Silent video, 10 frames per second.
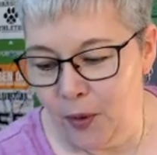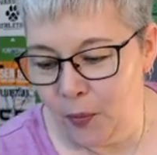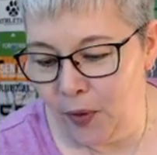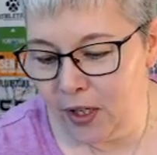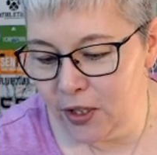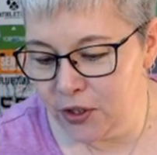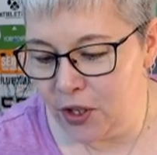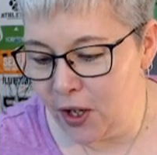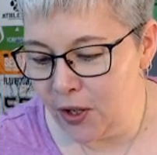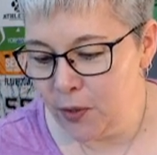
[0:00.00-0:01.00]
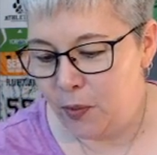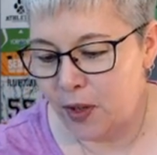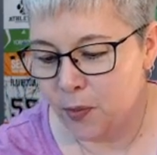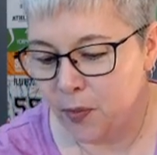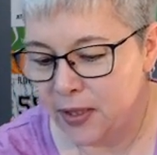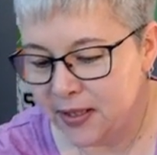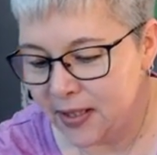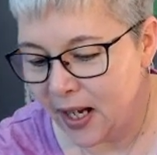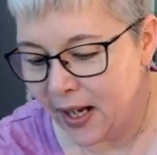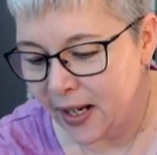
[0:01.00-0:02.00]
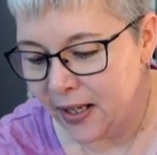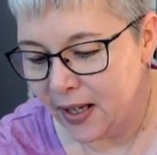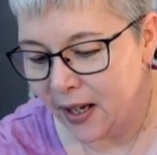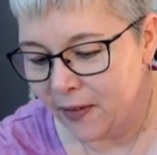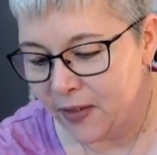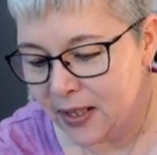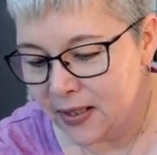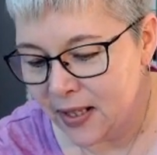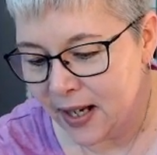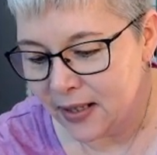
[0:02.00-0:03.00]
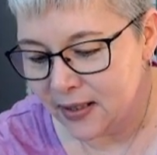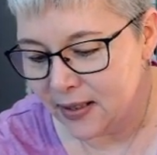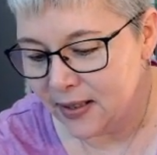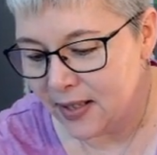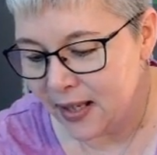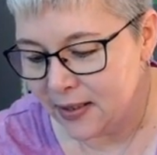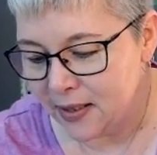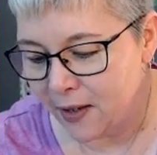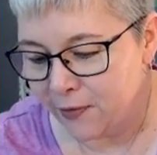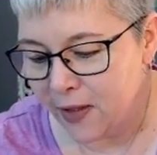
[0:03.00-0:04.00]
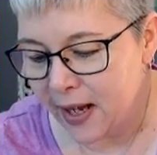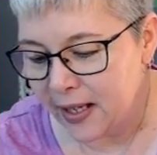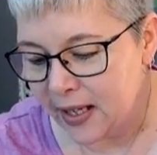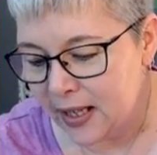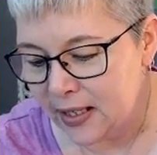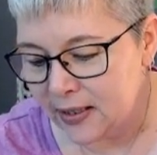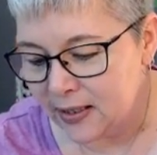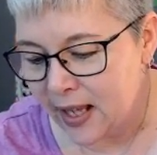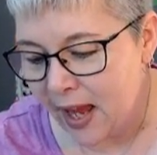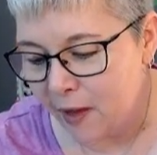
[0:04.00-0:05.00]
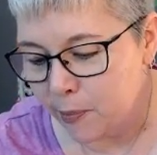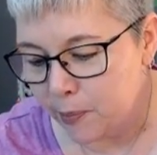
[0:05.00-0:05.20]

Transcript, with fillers: We're going to start with one side of these next sets of flying geese. They have